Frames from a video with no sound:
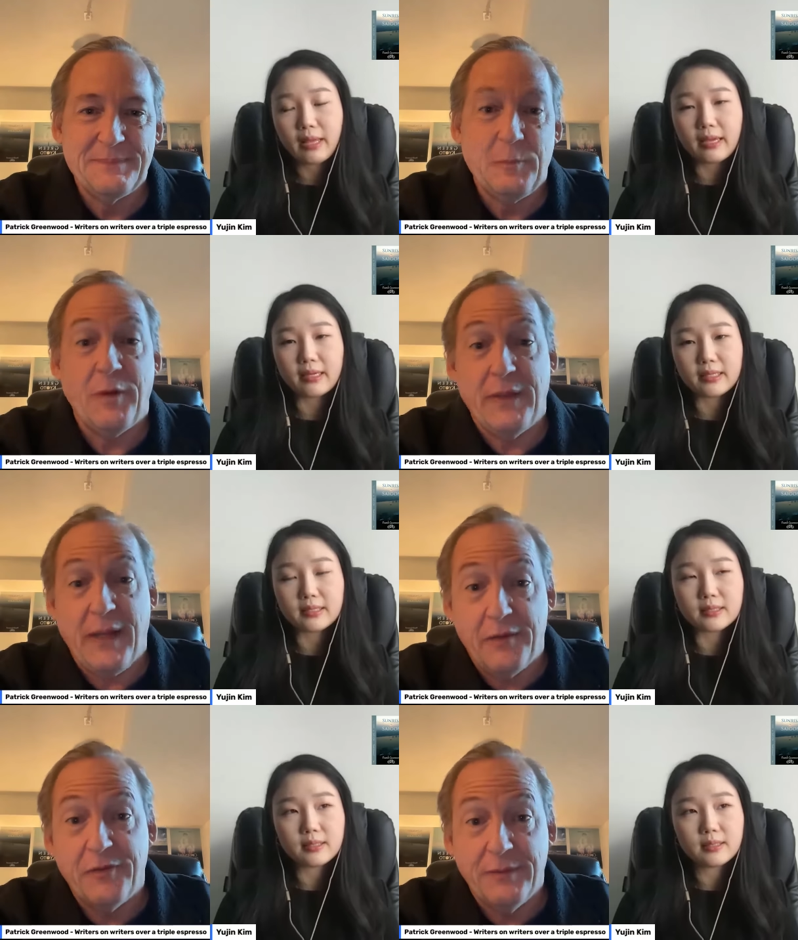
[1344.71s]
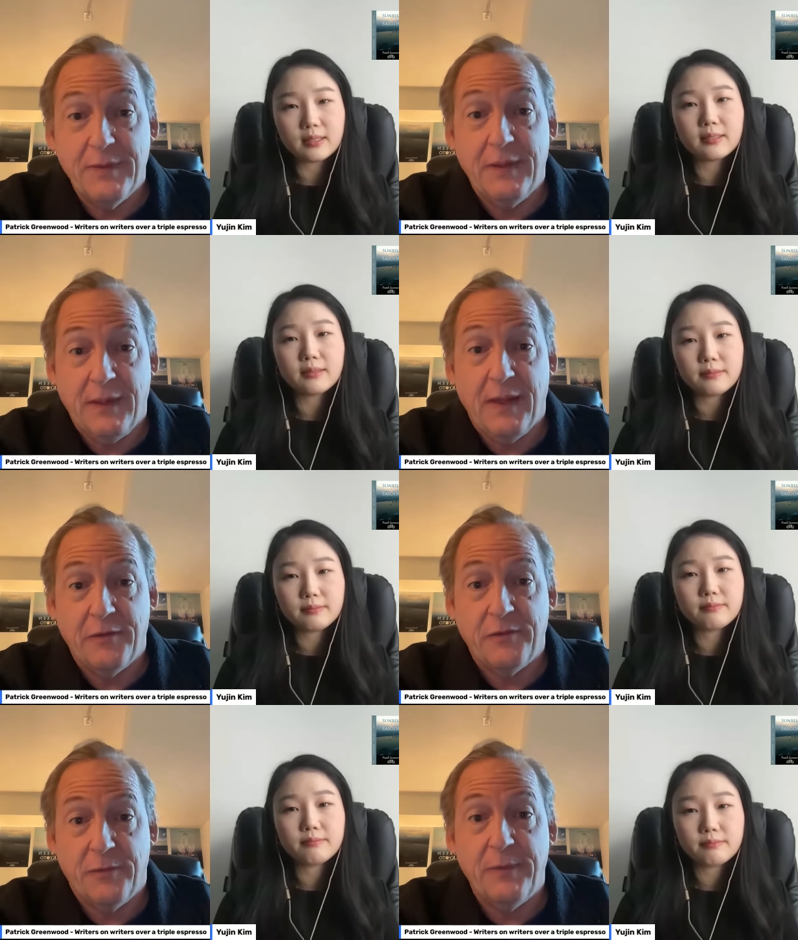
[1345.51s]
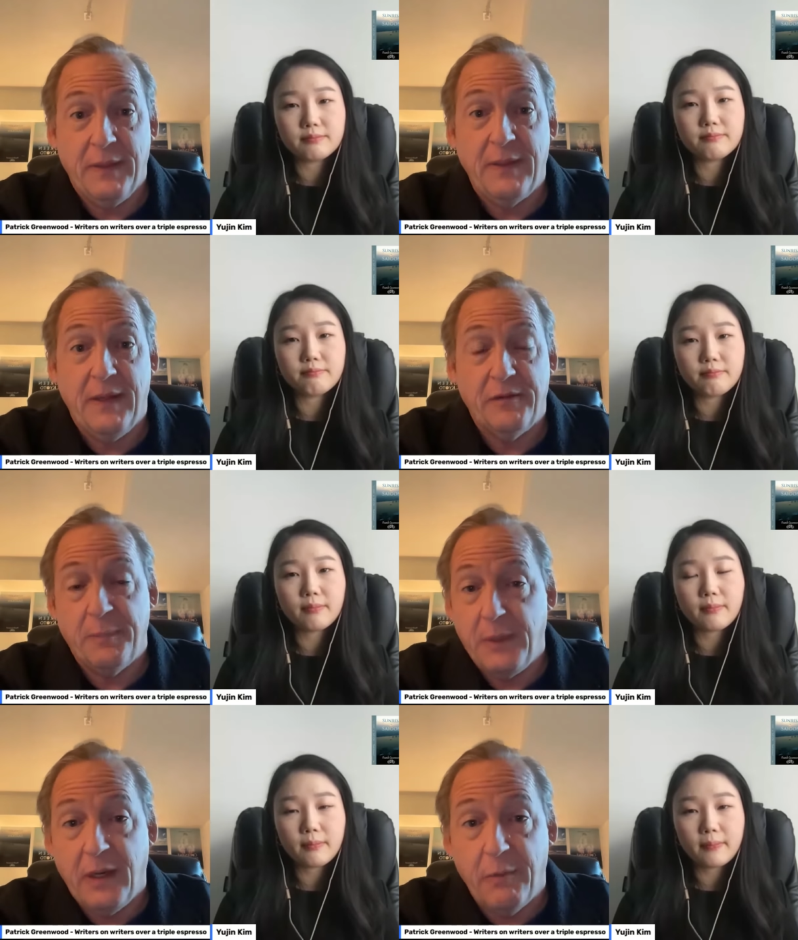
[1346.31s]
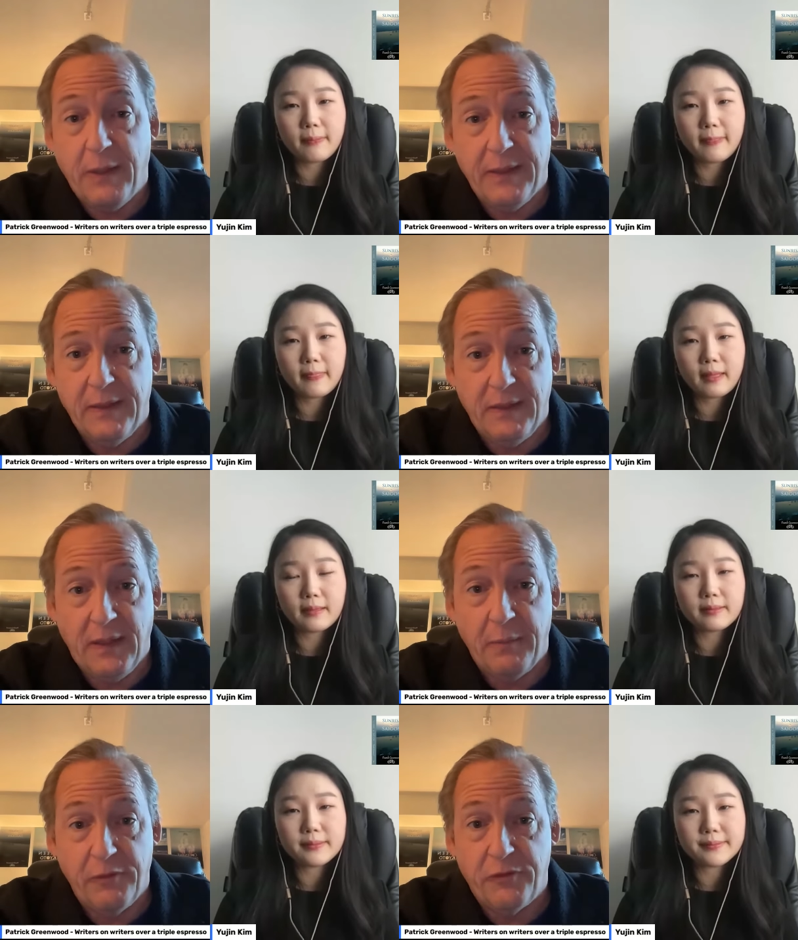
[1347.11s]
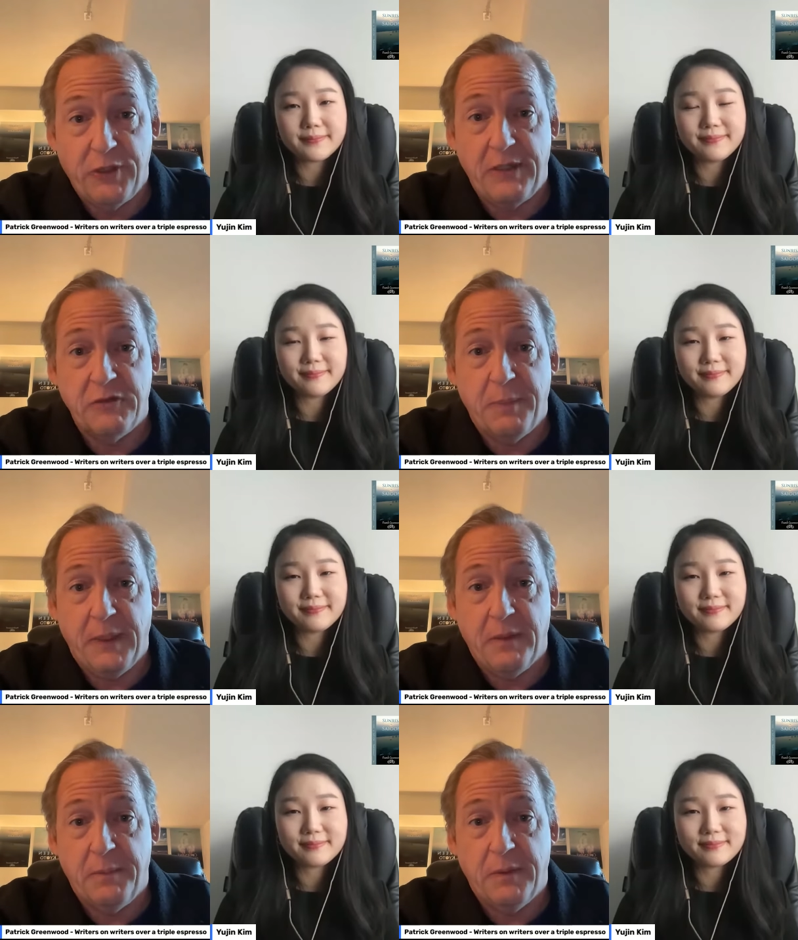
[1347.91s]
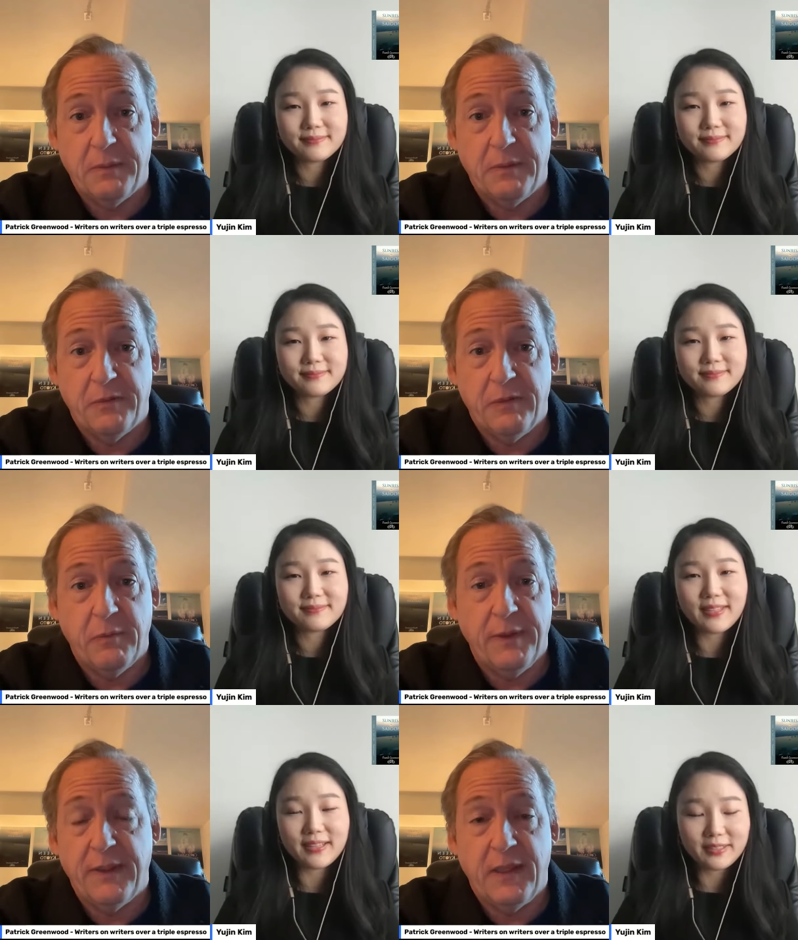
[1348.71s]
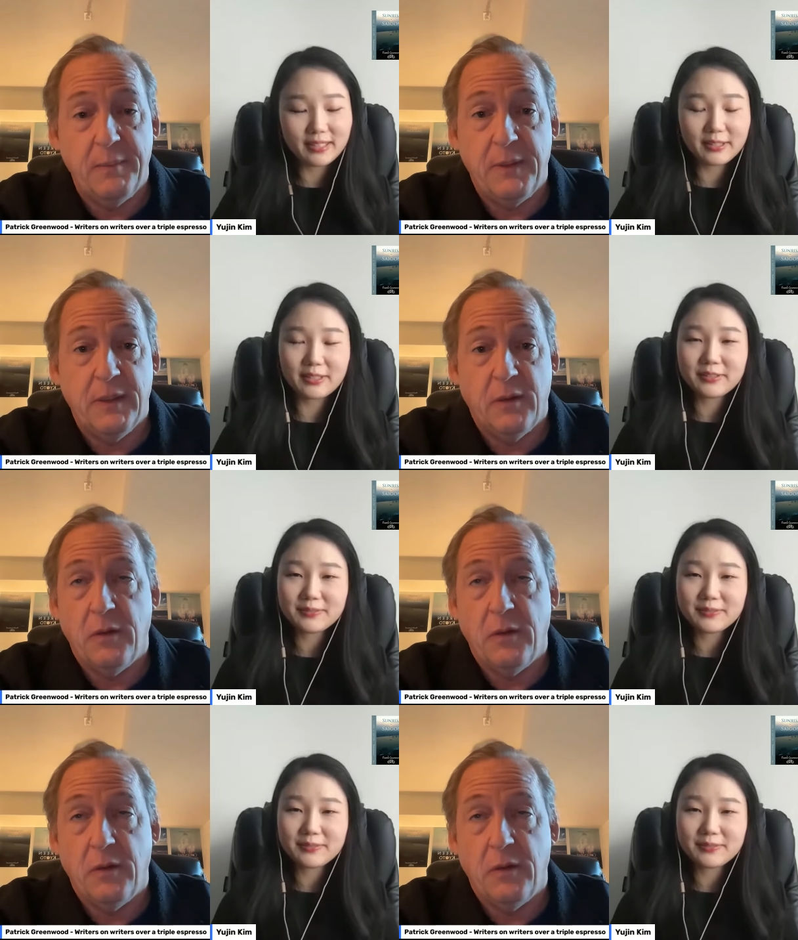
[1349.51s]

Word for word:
Speaker 1: Well, and... it has. It has. It has. I mean, I read it and I was changed by your book because it really gave oh, me a you.